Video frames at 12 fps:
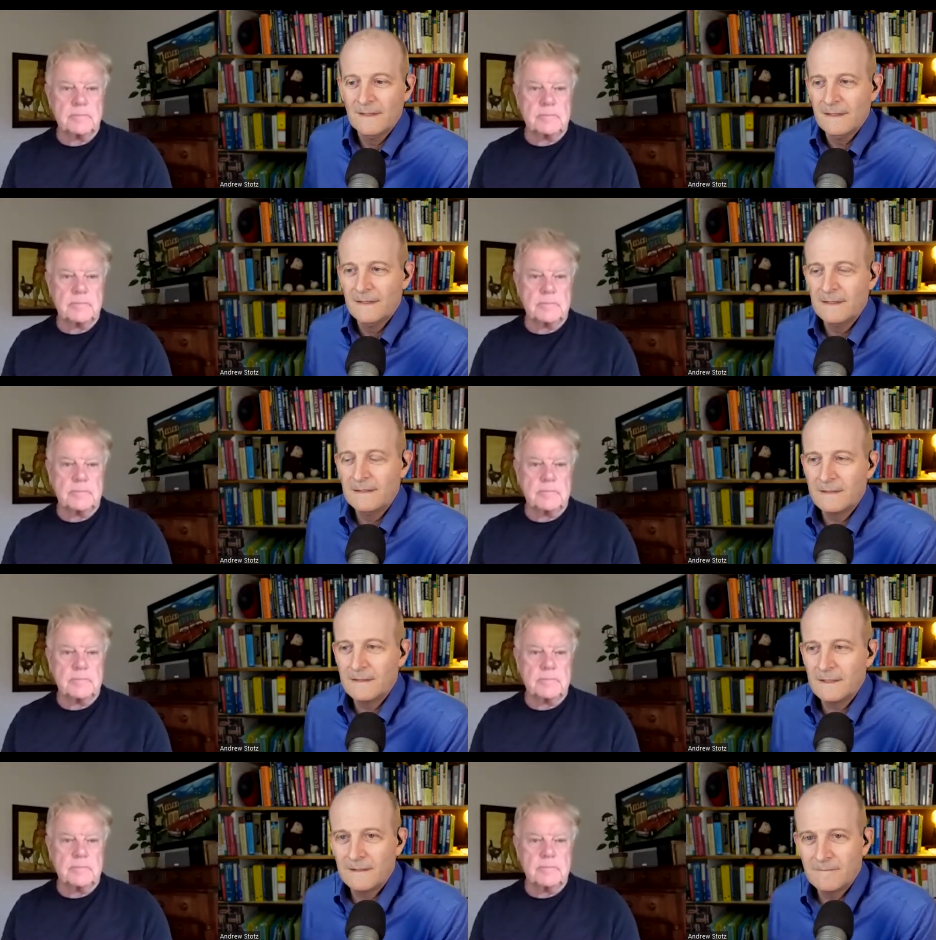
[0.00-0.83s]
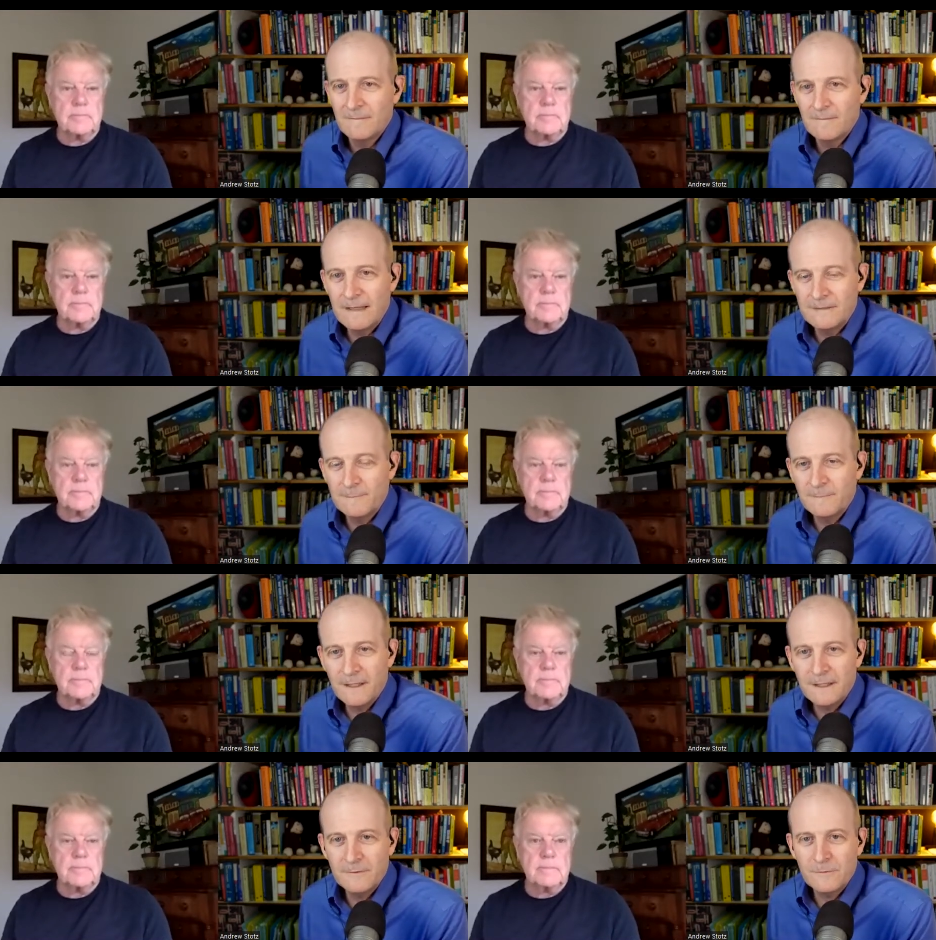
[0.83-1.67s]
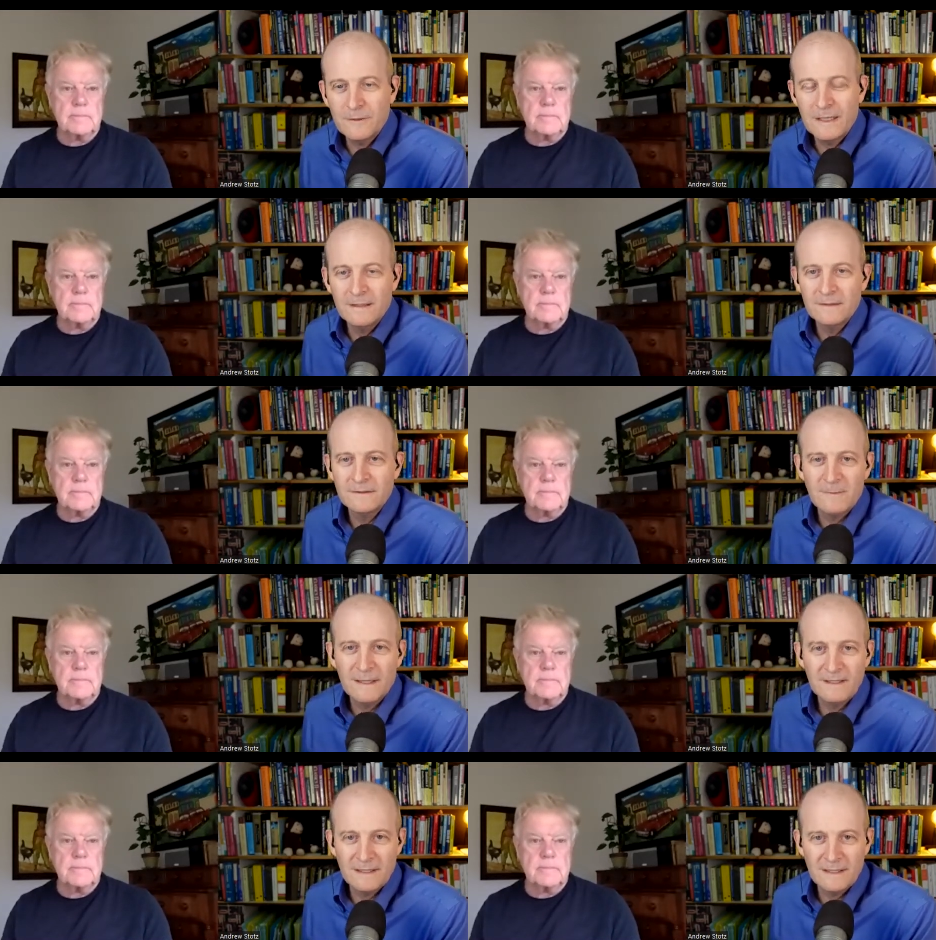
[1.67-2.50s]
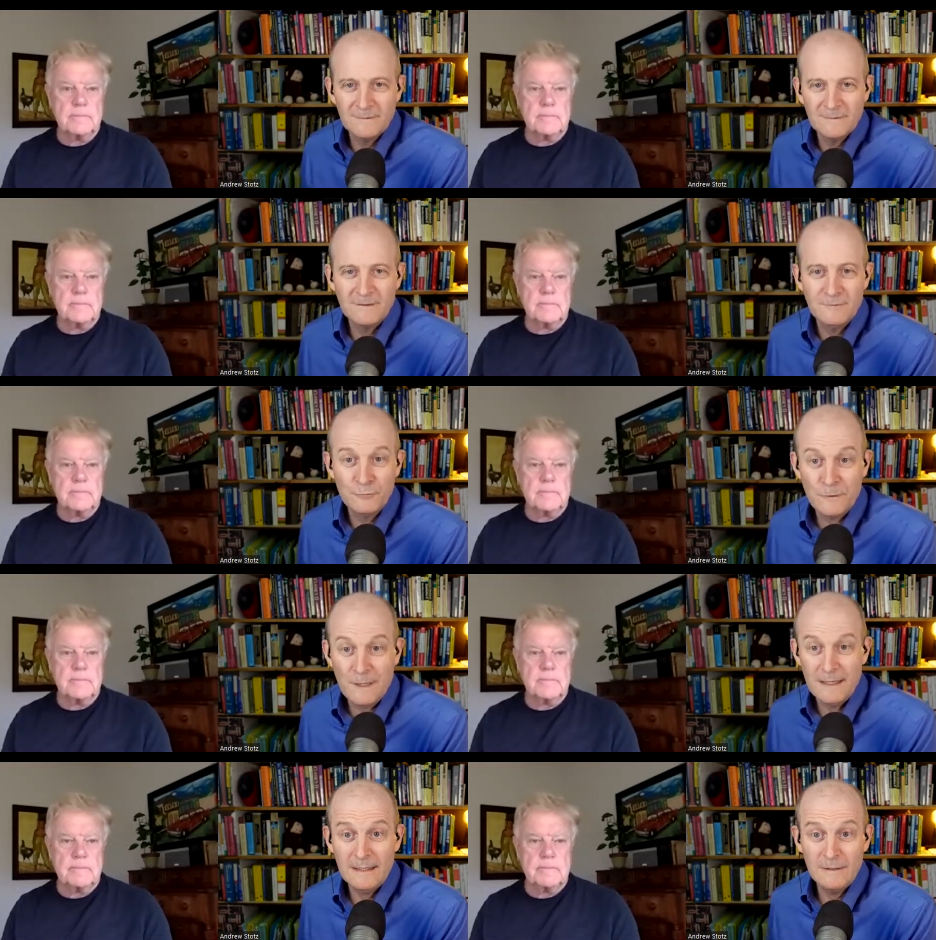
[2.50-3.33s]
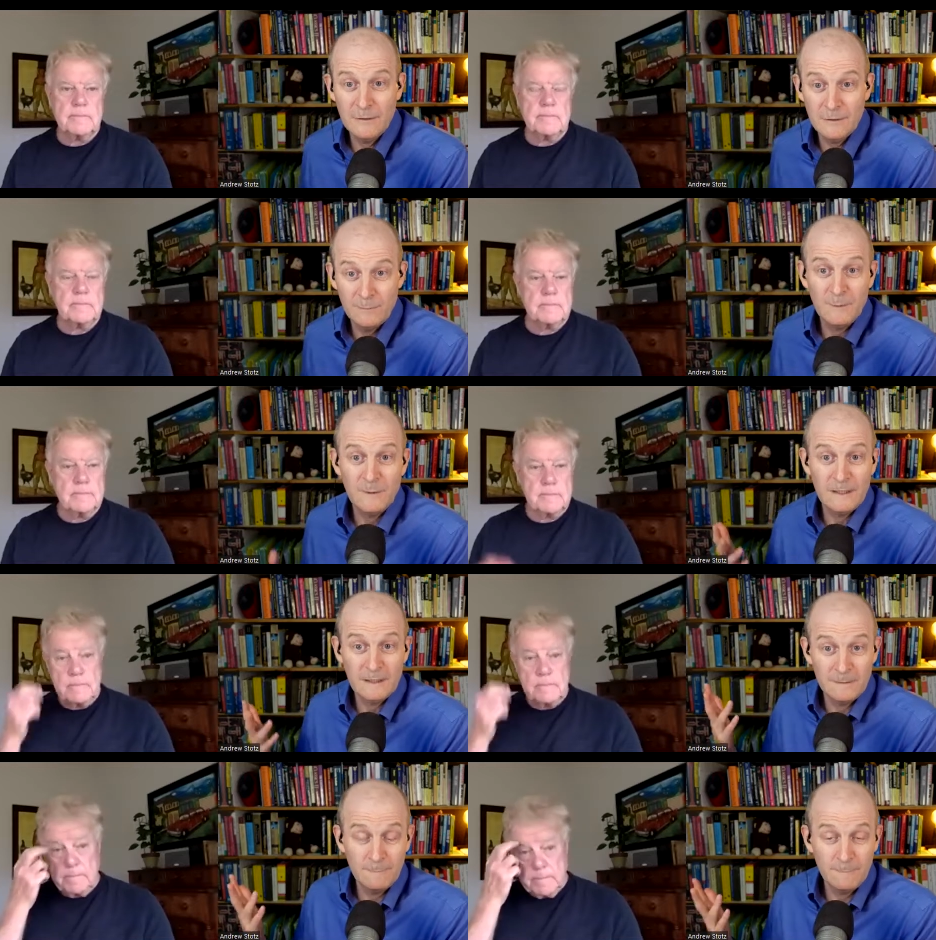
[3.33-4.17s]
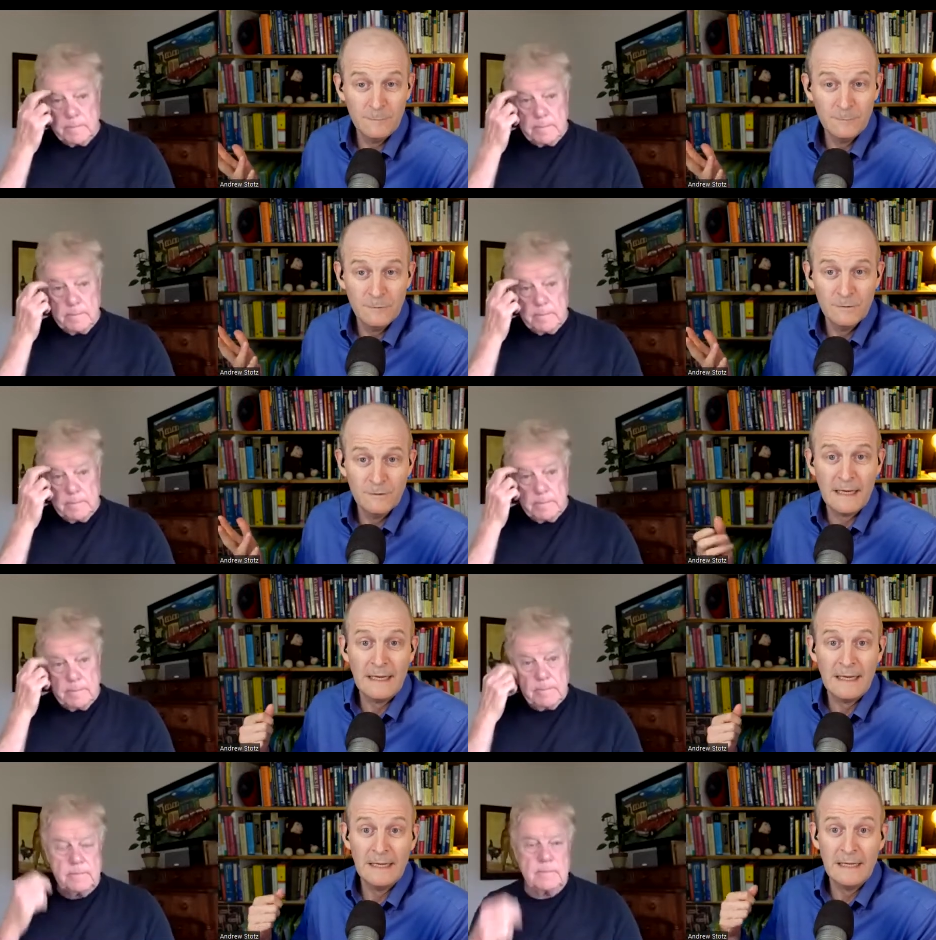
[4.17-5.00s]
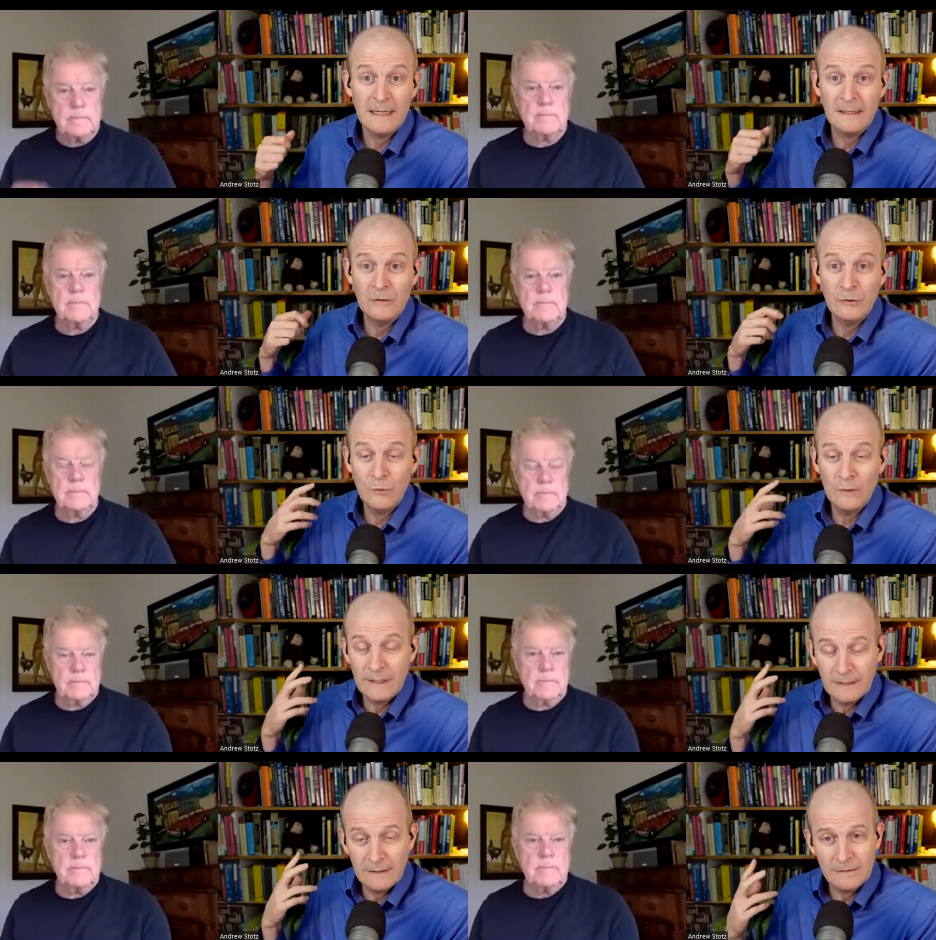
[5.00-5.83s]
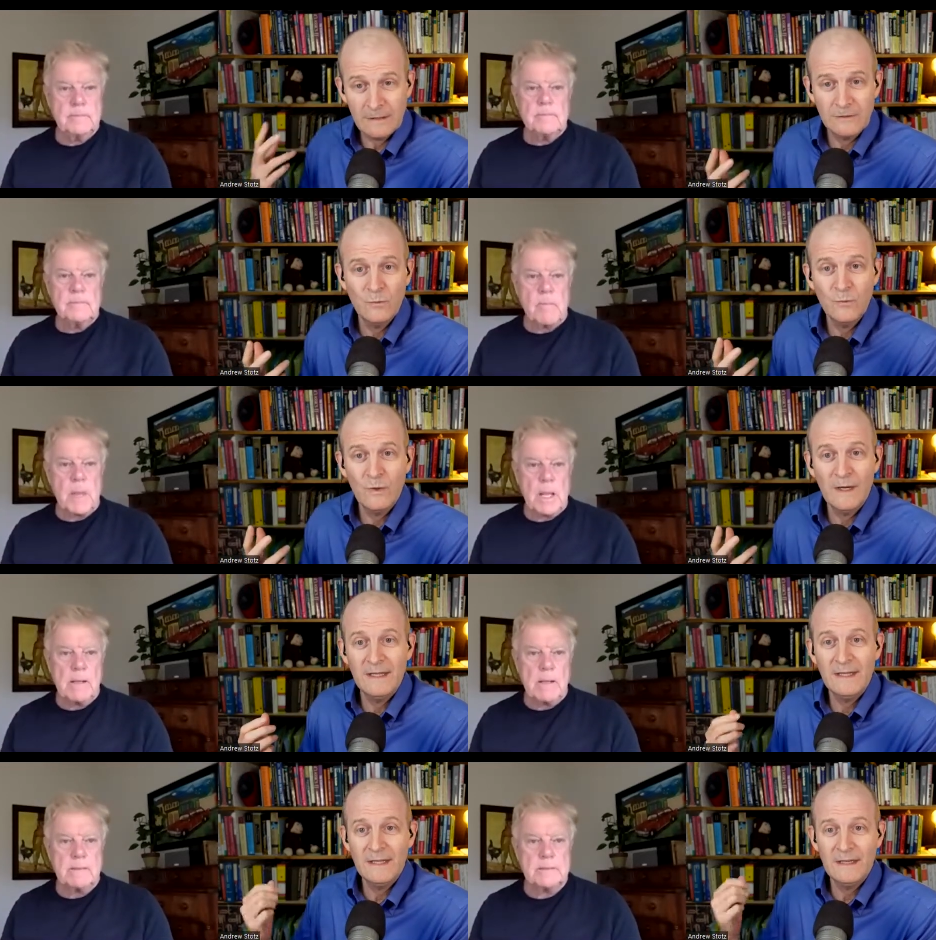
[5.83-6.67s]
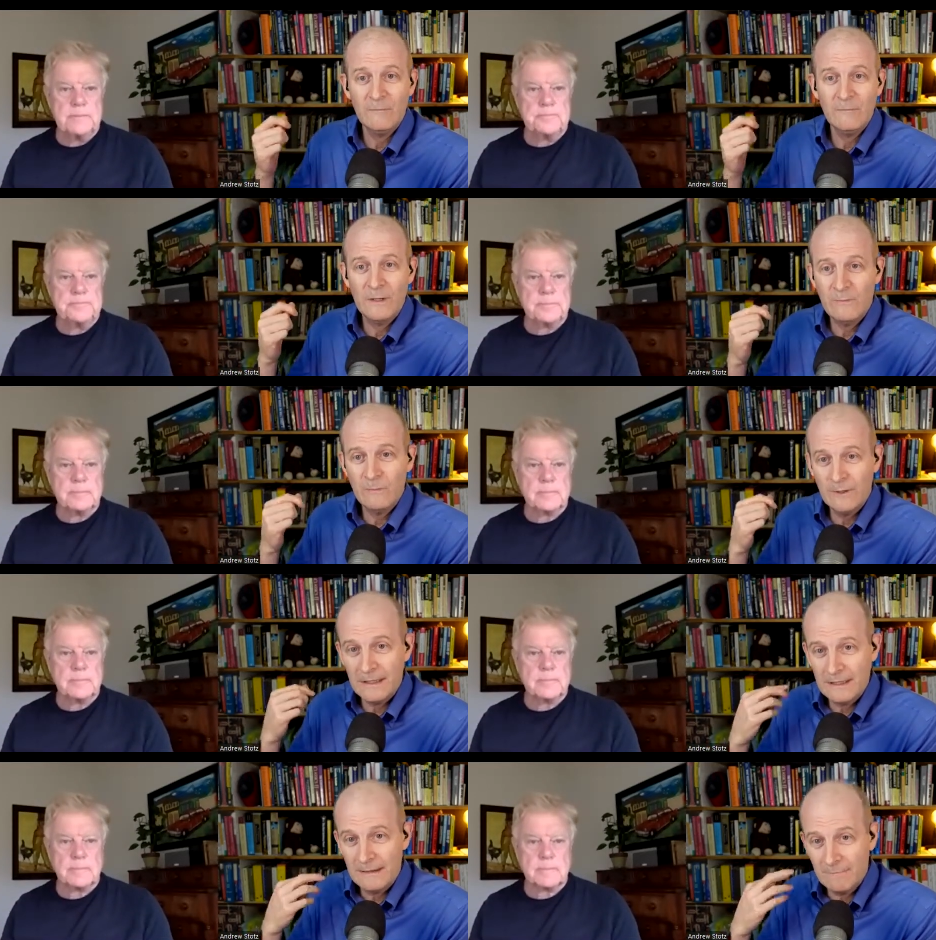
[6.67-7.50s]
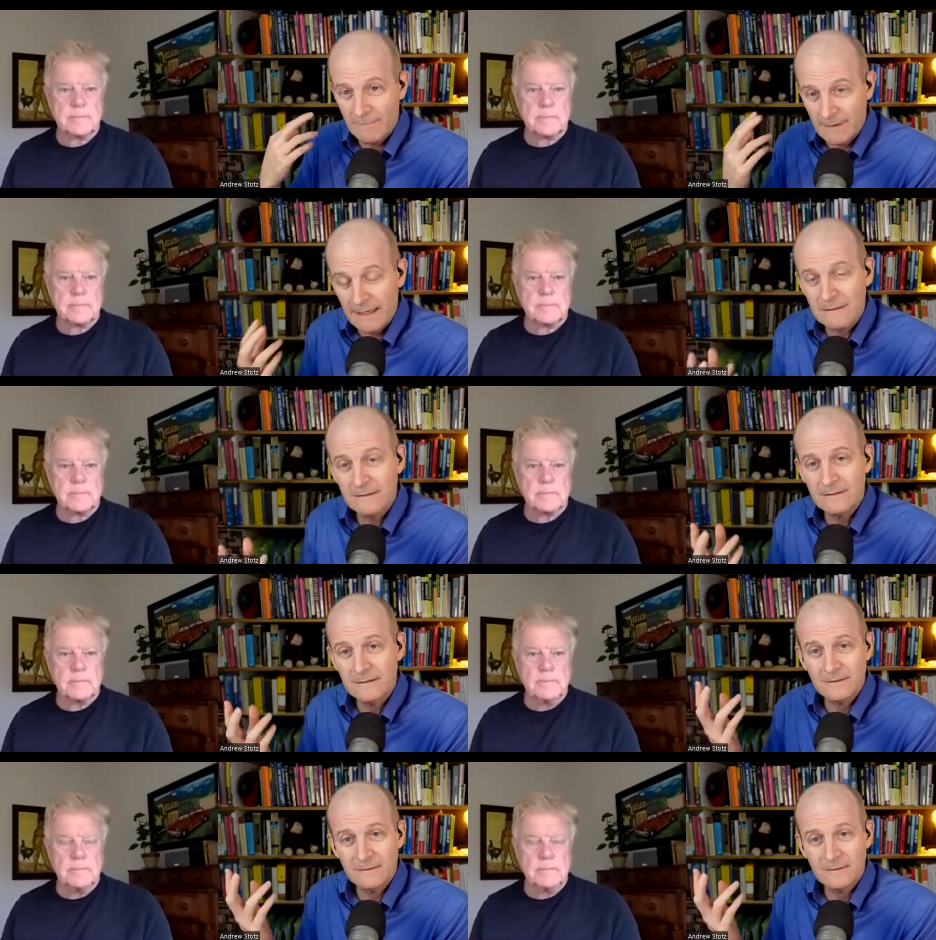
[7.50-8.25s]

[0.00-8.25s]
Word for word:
Speaker 1: It's uh, as a financial analyst, my job is to try to predict the future and do it in such a way that we would invest